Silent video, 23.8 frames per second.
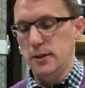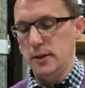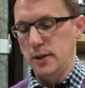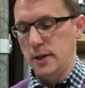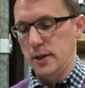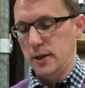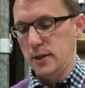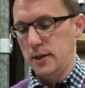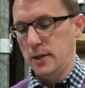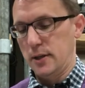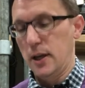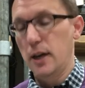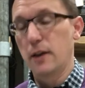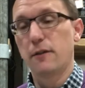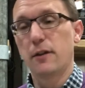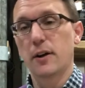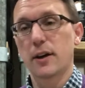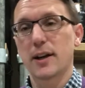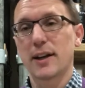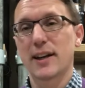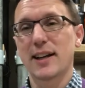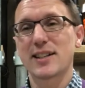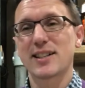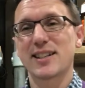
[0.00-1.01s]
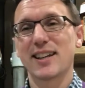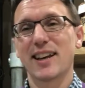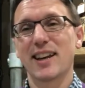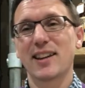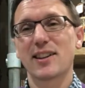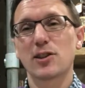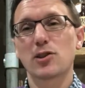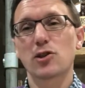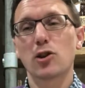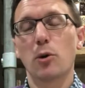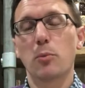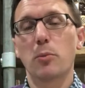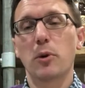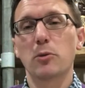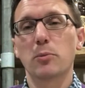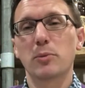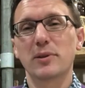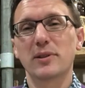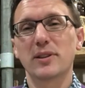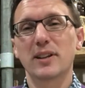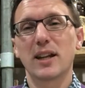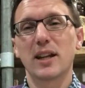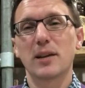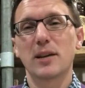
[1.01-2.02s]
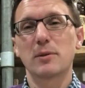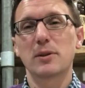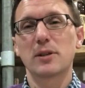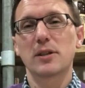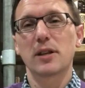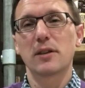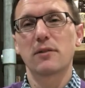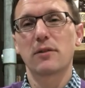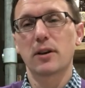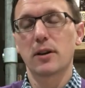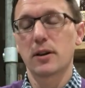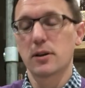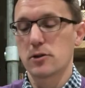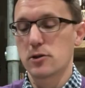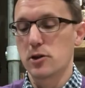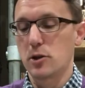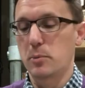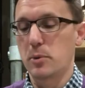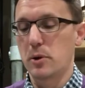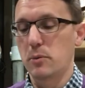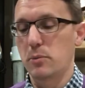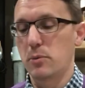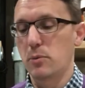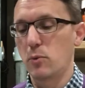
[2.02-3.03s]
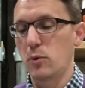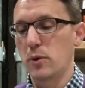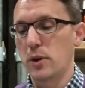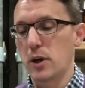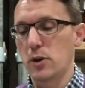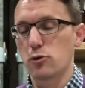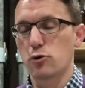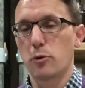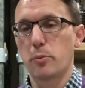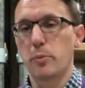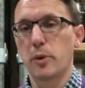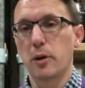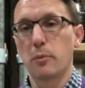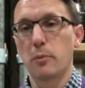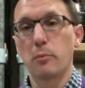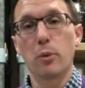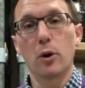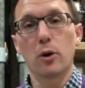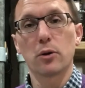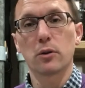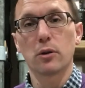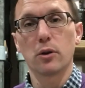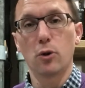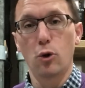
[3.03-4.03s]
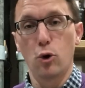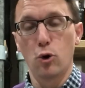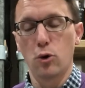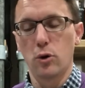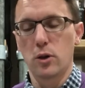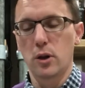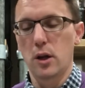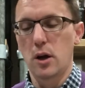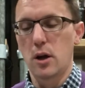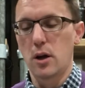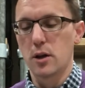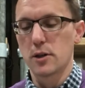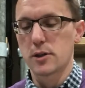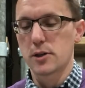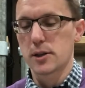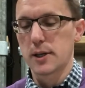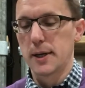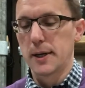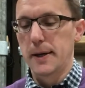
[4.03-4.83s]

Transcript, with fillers: like, if I can actually get the top open. Let me see if I can get the top open without dropping bottle or glass.